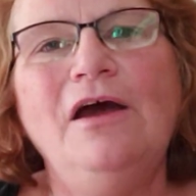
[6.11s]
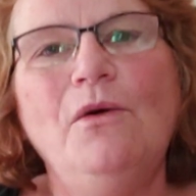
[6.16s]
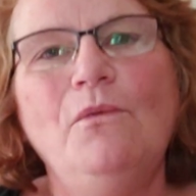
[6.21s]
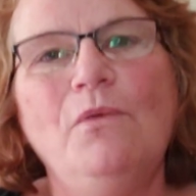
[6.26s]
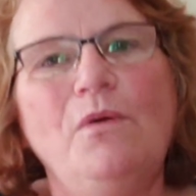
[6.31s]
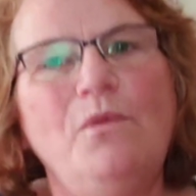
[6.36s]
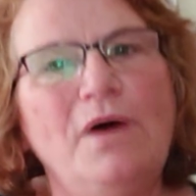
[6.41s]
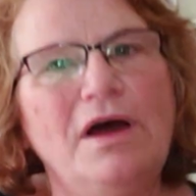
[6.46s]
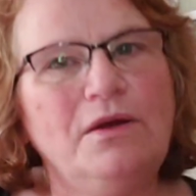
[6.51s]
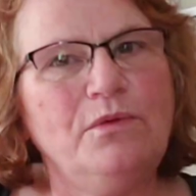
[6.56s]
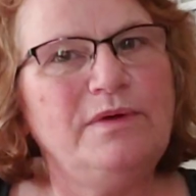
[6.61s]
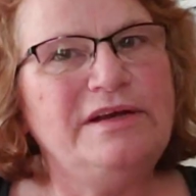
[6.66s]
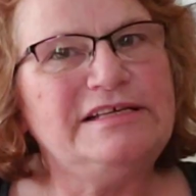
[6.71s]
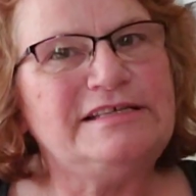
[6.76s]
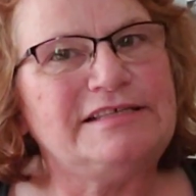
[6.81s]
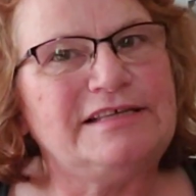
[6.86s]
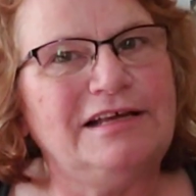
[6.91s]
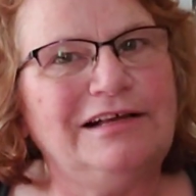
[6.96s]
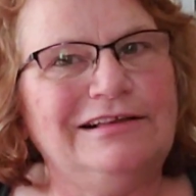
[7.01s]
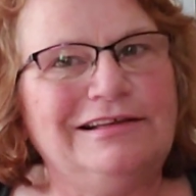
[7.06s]
Well, why don't we
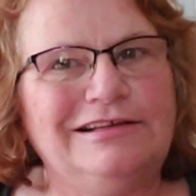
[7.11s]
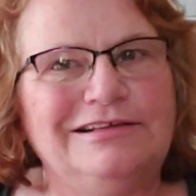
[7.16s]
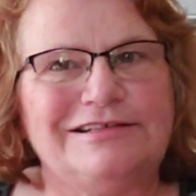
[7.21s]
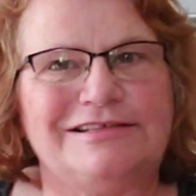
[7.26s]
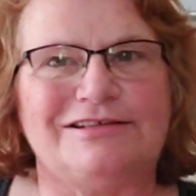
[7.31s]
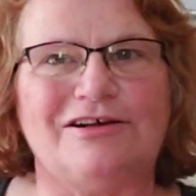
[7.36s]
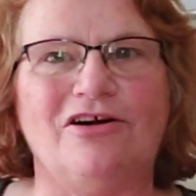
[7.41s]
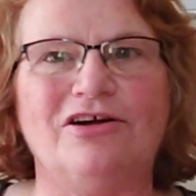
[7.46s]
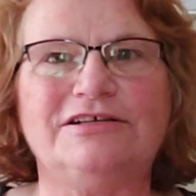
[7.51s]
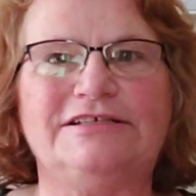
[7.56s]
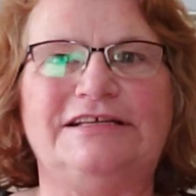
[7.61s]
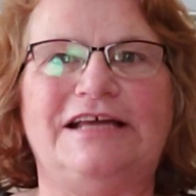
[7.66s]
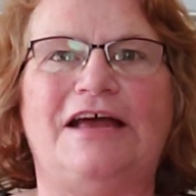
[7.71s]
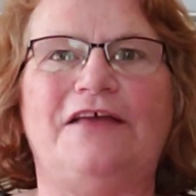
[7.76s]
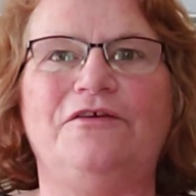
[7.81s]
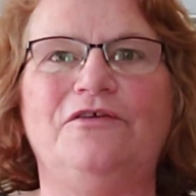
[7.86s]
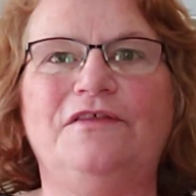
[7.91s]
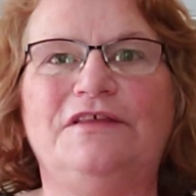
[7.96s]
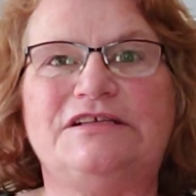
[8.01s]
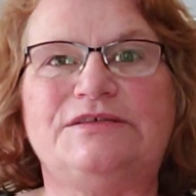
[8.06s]
sing a little song
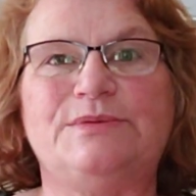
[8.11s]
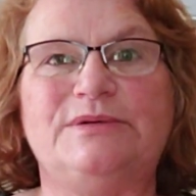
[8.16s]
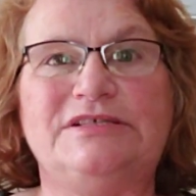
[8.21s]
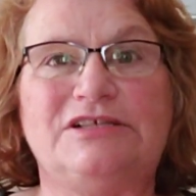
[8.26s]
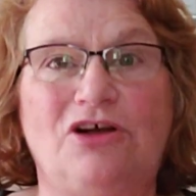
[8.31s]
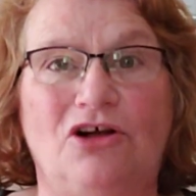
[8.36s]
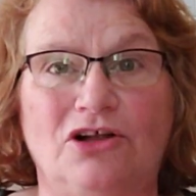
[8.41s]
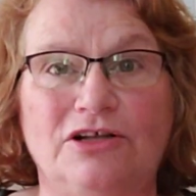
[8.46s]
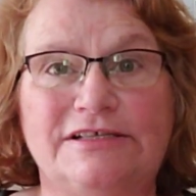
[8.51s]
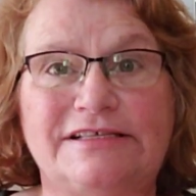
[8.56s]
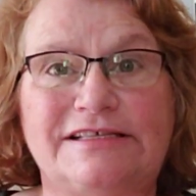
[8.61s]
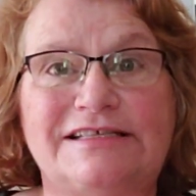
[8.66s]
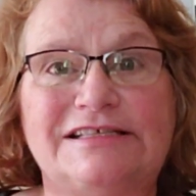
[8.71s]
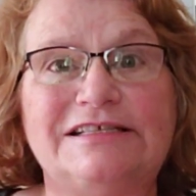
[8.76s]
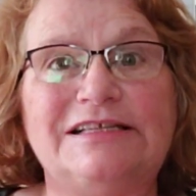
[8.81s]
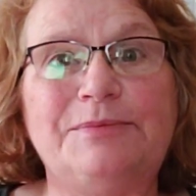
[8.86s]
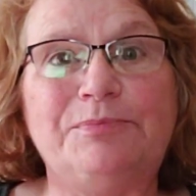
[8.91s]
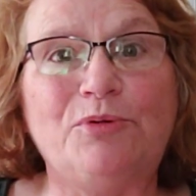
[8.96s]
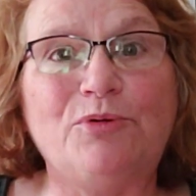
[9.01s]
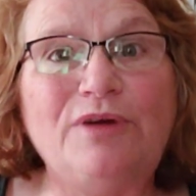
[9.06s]
together? This one's called
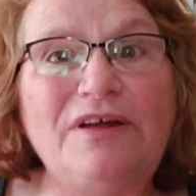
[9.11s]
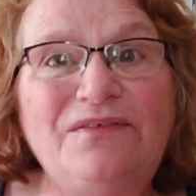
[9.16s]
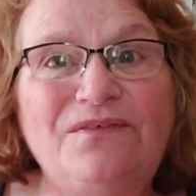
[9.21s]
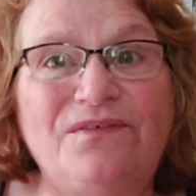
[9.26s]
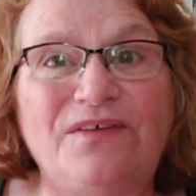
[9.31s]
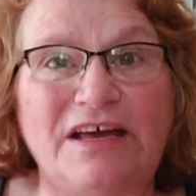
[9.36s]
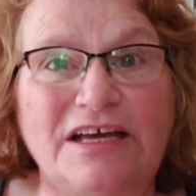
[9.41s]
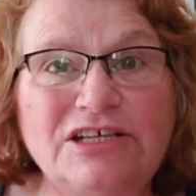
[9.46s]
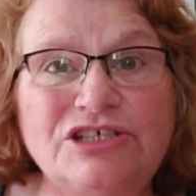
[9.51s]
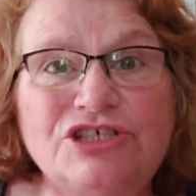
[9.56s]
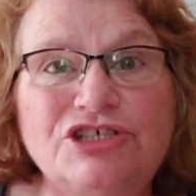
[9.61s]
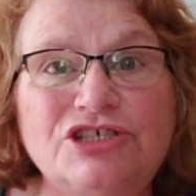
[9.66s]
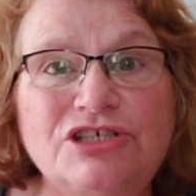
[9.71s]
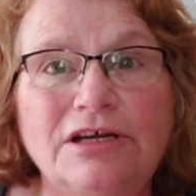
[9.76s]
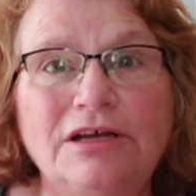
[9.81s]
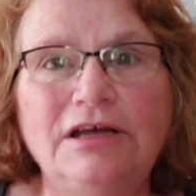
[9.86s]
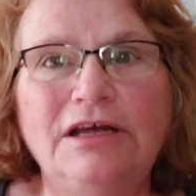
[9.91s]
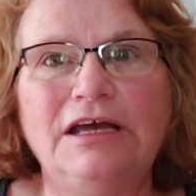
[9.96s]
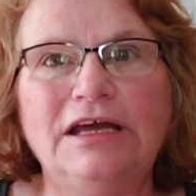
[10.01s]
Slippery Fish.